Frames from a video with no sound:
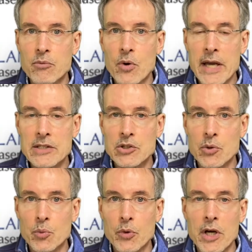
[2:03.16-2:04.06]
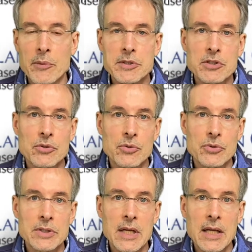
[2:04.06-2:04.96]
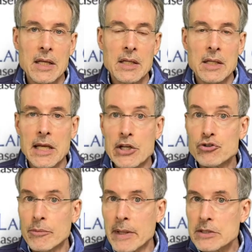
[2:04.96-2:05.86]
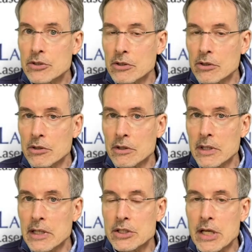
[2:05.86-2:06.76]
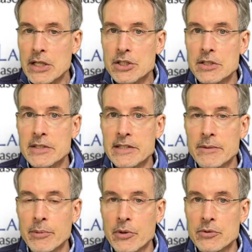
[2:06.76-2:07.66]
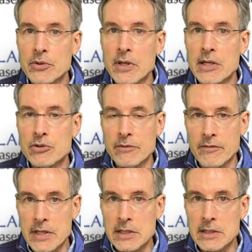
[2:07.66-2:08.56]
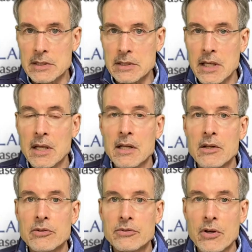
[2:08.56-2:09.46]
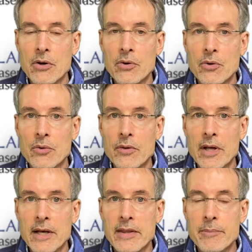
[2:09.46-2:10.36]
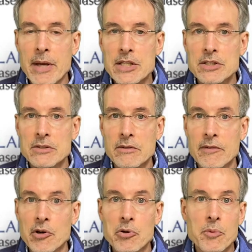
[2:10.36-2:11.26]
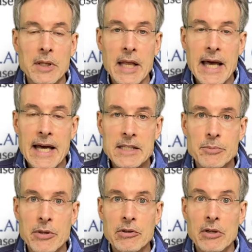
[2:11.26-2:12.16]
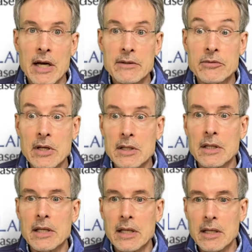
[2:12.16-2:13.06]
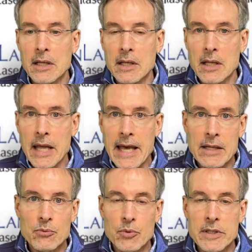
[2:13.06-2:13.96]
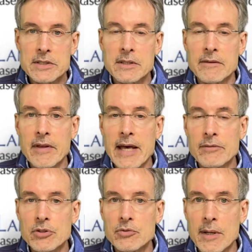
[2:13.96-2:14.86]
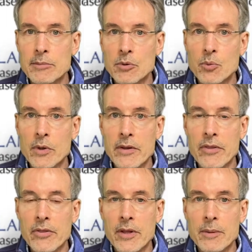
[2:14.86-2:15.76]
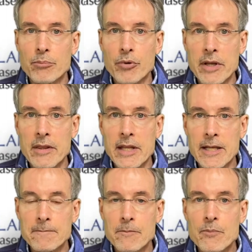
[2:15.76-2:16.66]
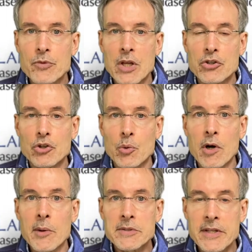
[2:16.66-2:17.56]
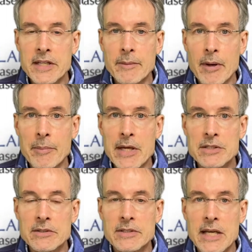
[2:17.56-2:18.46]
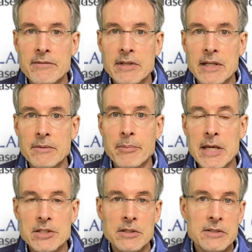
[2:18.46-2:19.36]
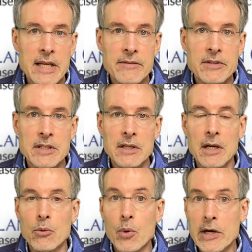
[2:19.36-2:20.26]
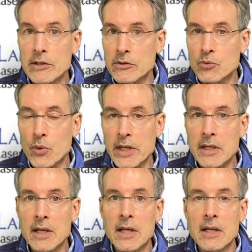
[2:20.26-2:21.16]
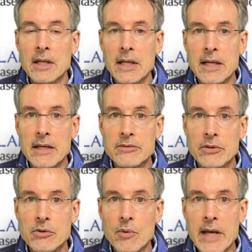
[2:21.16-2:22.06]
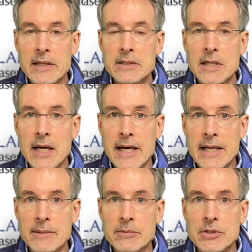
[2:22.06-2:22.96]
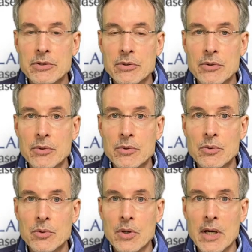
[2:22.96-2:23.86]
way. So we always use intramuscular injections as opposed to intravenous. So the patients are very relaxed, but they're not suddenly at risk of having trouble with breathing. So we're always thinking about patient safety, and Patient Safety Awareness Week is a great time to